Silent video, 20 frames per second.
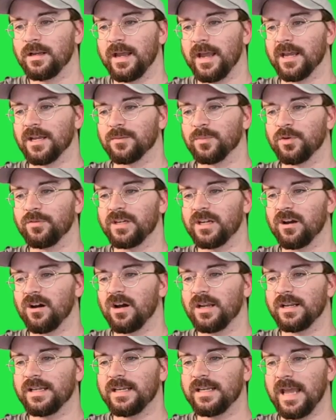And moving
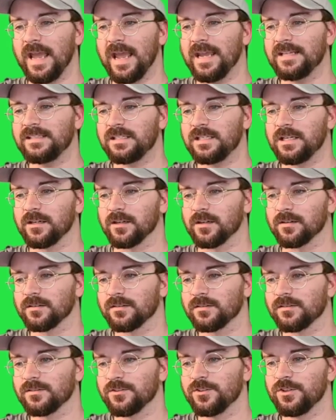on in A tier,
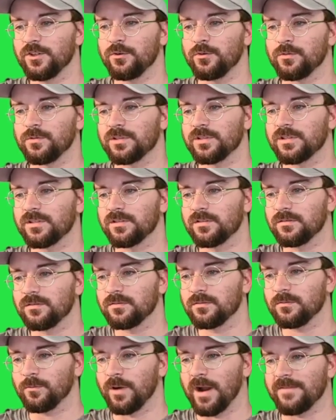Zeus,
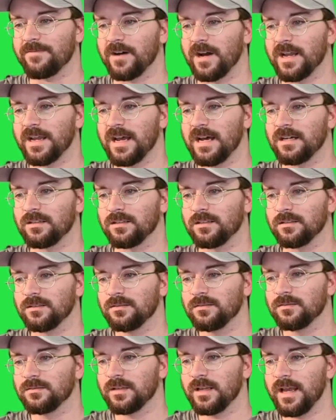Raphael,
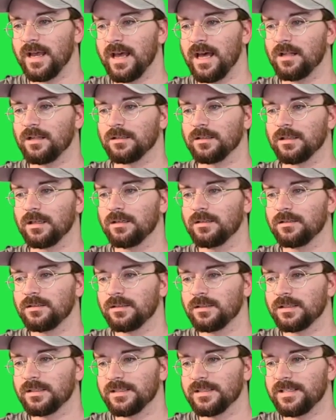Hel,
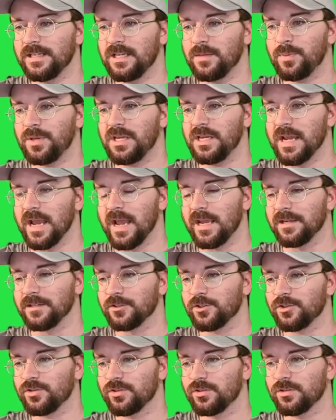
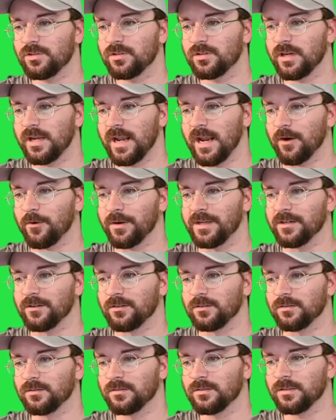DPH,
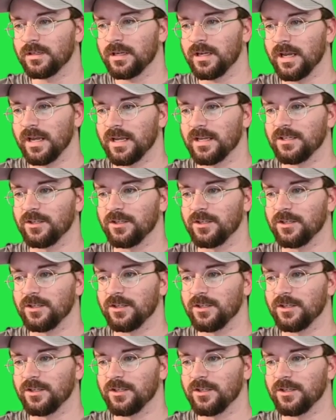Ariel, and